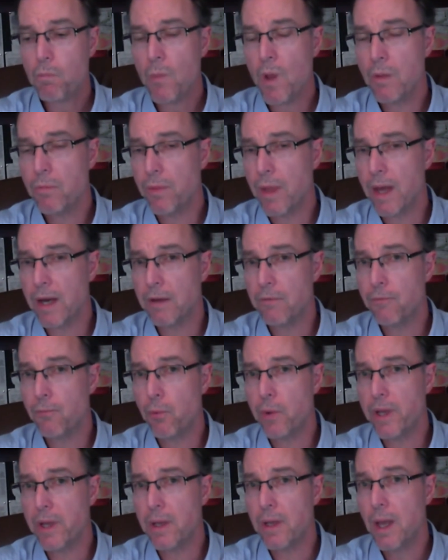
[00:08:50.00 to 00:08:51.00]
that if
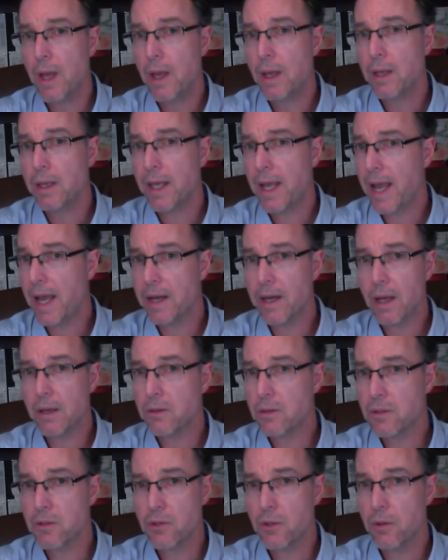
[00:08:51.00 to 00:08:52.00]
we cannot
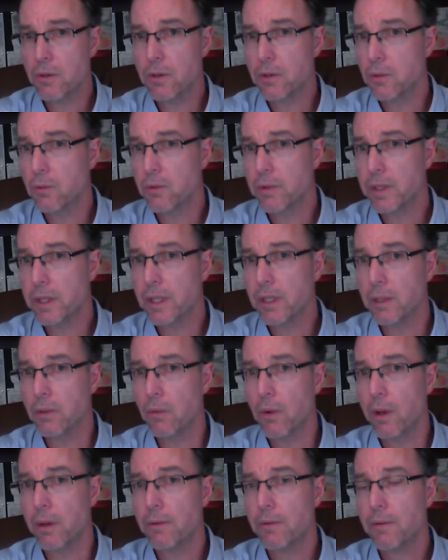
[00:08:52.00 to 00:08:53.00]
discern who we're dealing
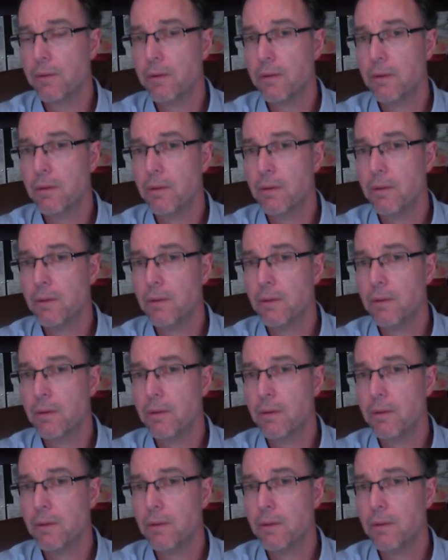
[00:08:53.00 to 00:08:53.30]
with,